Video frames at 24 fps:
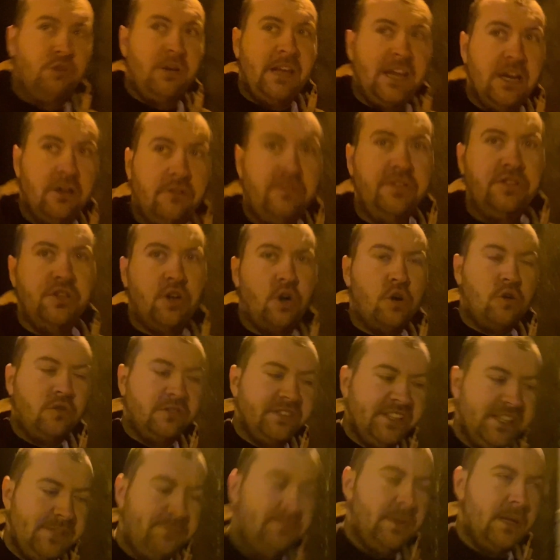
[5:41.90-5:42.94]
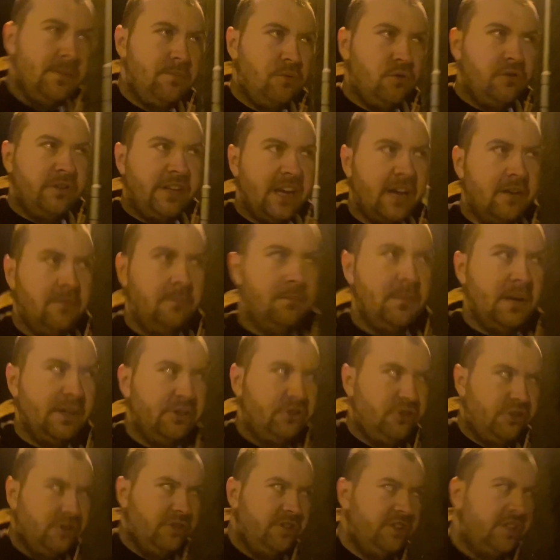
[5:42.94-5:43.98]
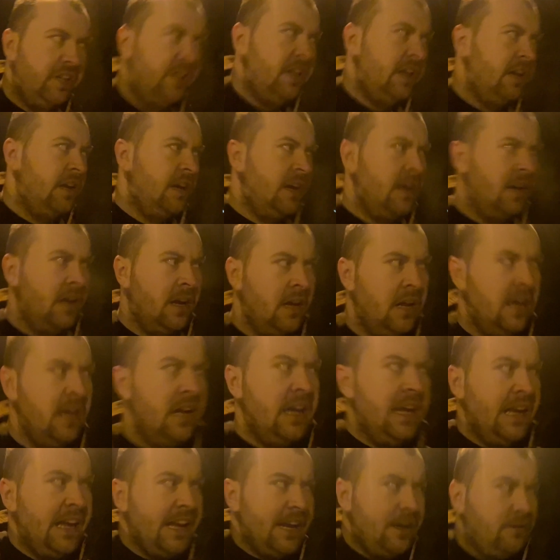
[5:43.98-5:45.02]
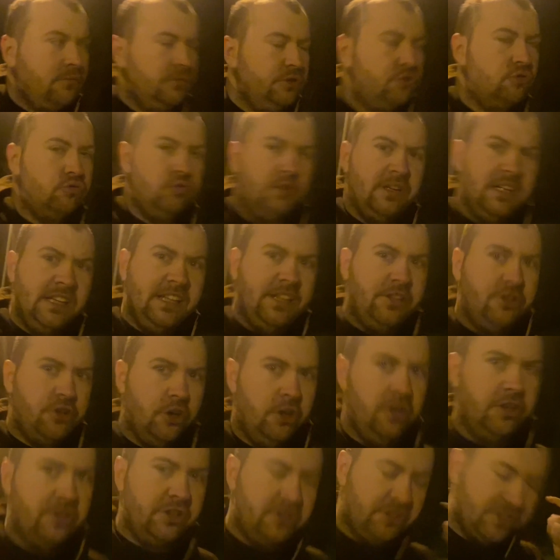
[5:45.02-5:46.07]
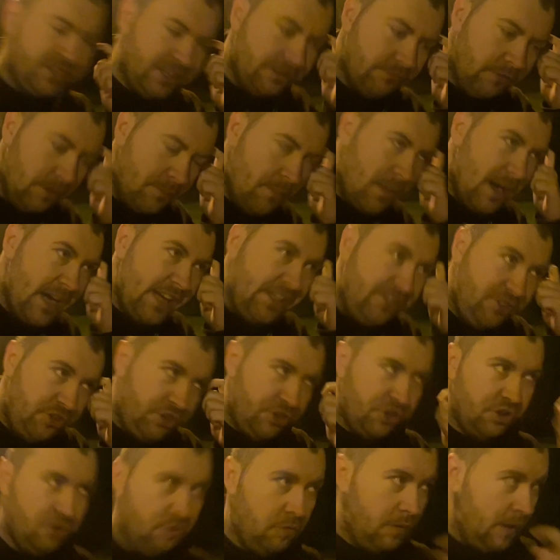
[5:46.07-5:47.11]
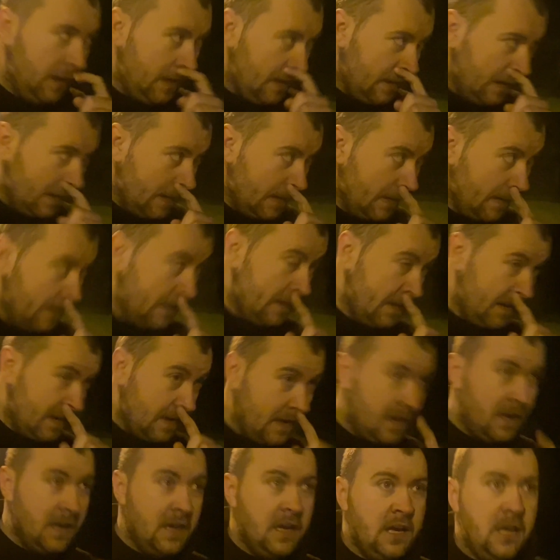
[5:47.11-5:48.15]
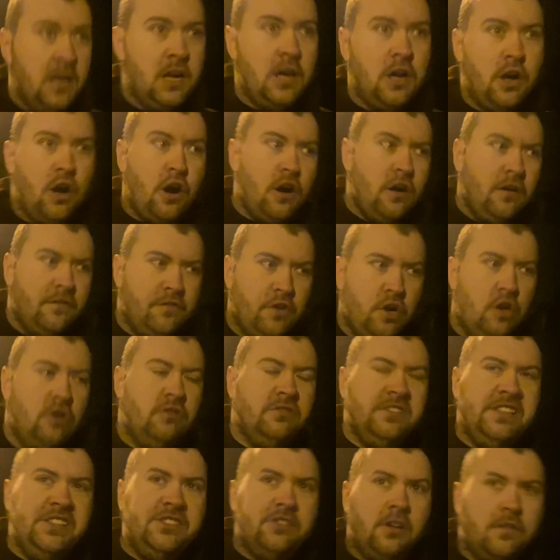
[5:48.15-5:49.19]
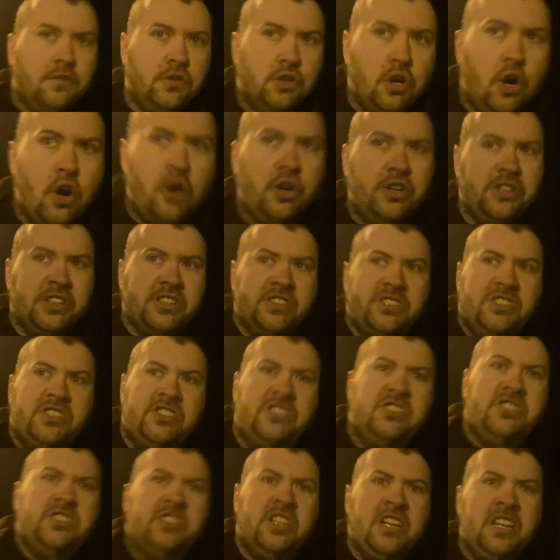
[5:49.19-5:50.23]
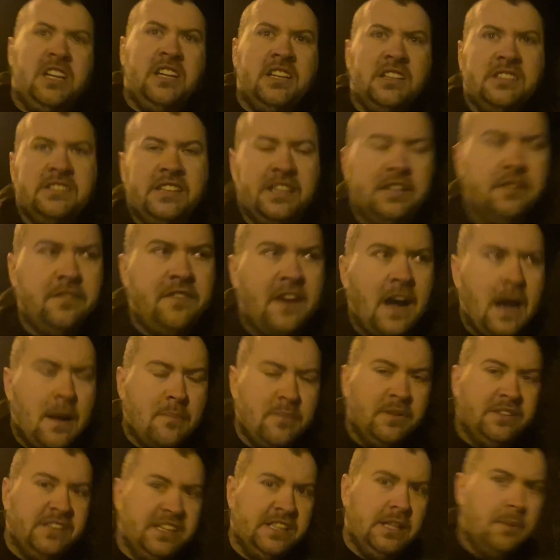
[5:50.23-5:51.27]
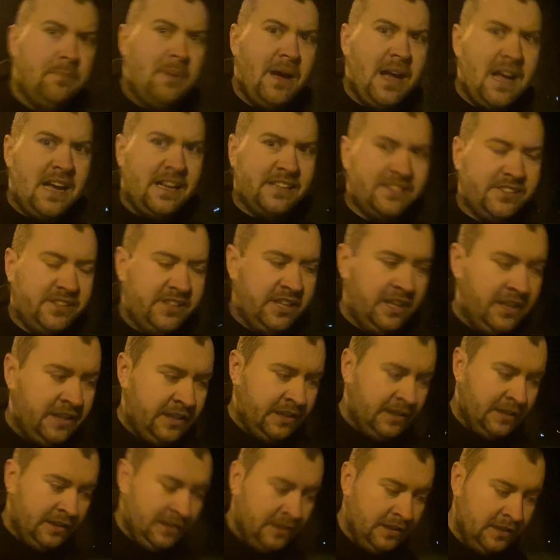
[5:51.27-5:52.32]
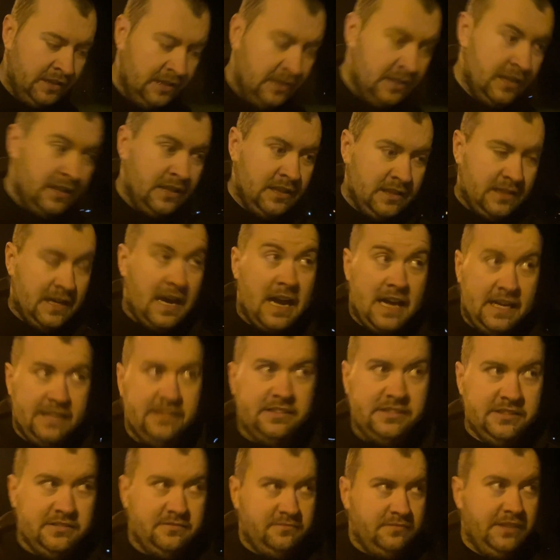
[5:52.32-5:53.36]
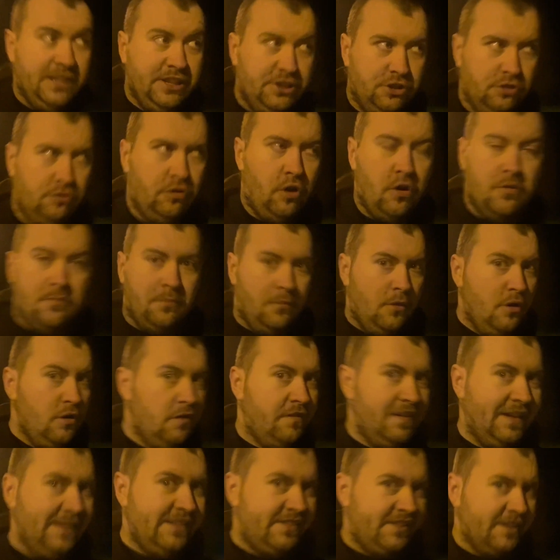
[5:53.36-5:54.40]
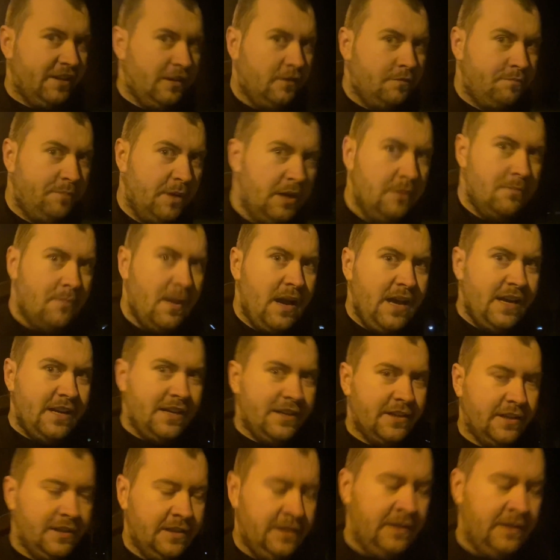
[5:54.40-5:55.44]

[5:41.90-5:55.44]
hearing all these people get mentioned, it was really good because it reminds you of all these other artists that have happened in the past. And these are all movies that have been made.